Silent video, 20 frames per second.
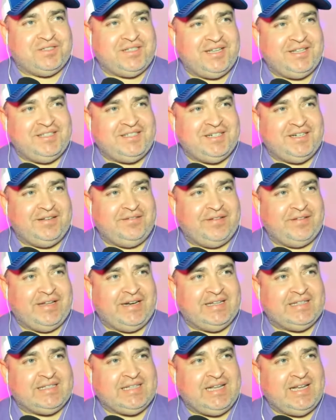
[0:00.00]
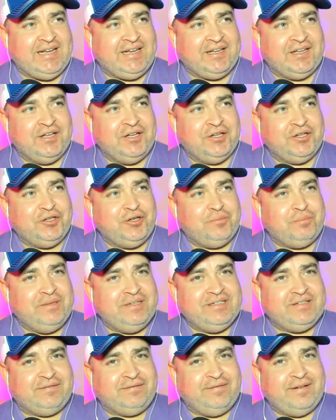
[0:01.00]
sensitive, and it's like you're
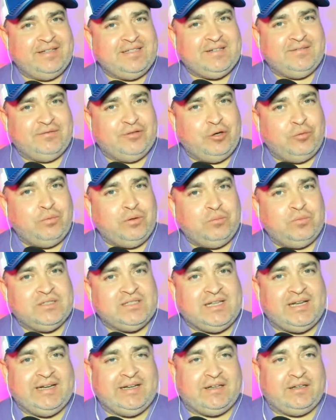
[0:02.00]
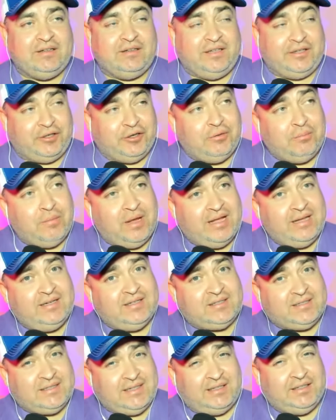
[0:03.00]
being defensive. No one was like, like your mind
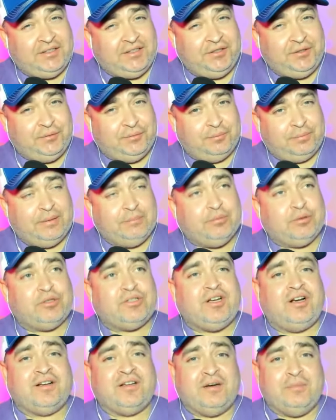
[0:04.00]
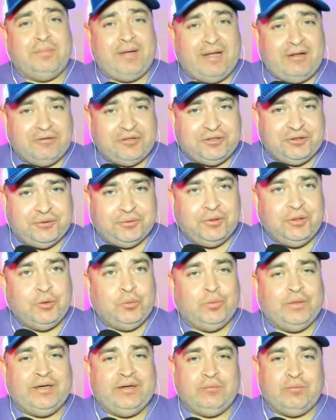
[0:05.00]
is telling you people are talking about you,
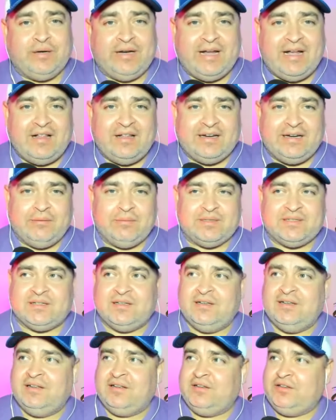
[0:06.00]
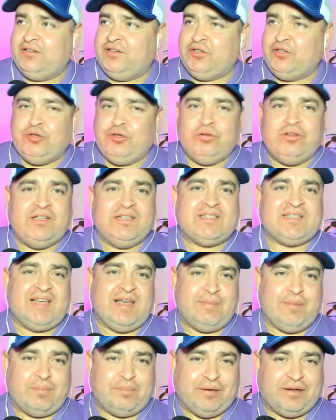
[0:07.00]
But in reality, it was this
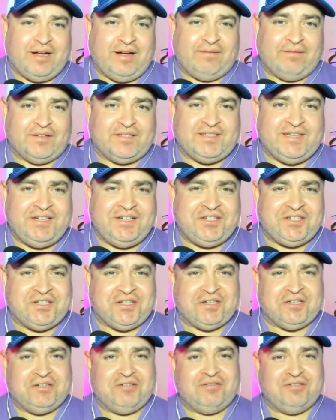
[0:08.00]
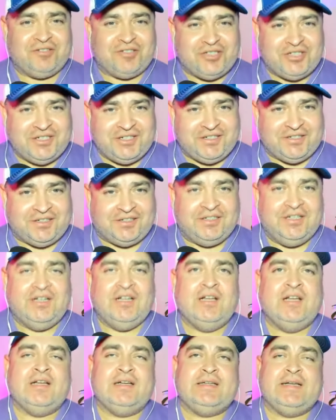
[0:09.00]
came up in conversation. Chill.
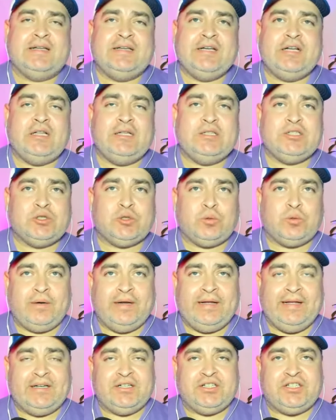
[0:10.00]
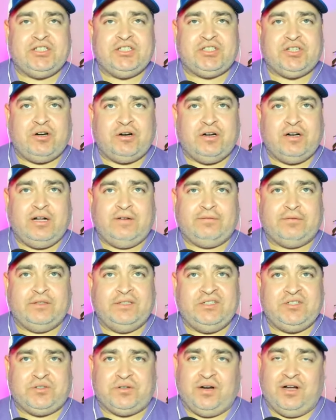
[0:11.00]
Danielle is great, and she started off
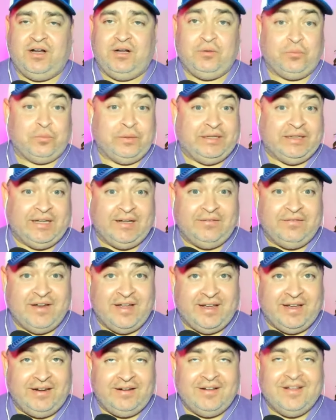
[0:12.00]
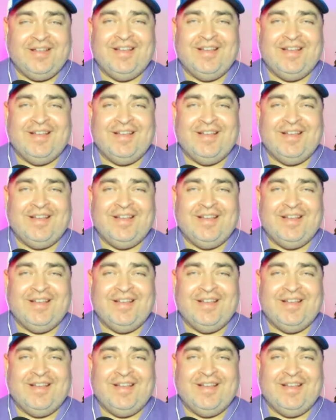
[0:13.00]
really strong. We love Nate,